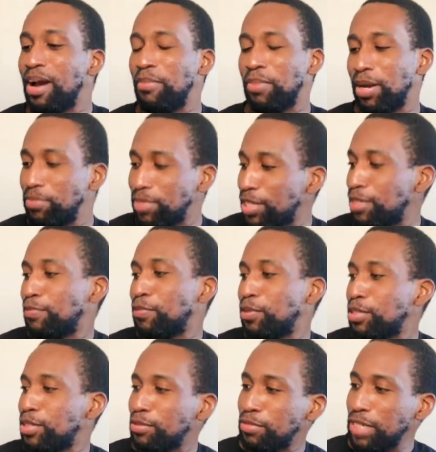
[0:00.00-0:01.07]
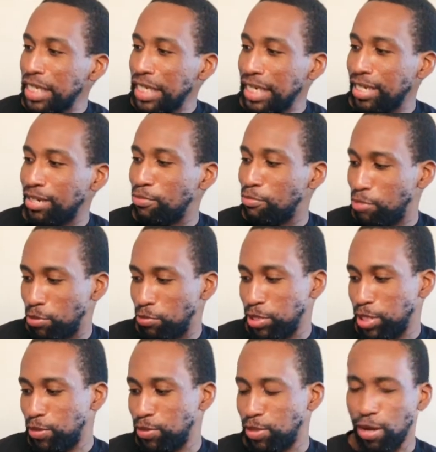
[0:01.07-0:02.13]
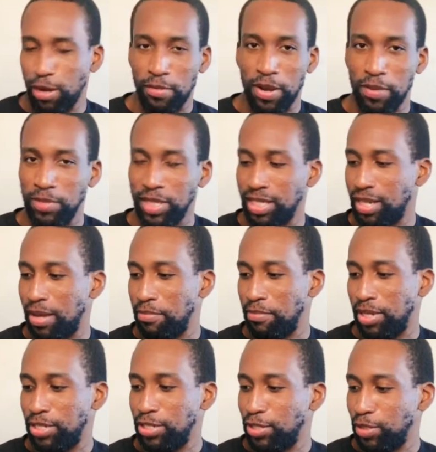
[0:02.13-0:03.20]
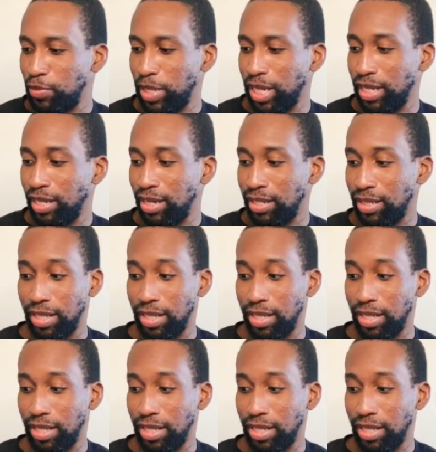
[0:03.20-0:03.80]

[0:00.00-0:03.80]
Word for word: But I'm looking forward to reading what we don't talk about because I'm assuming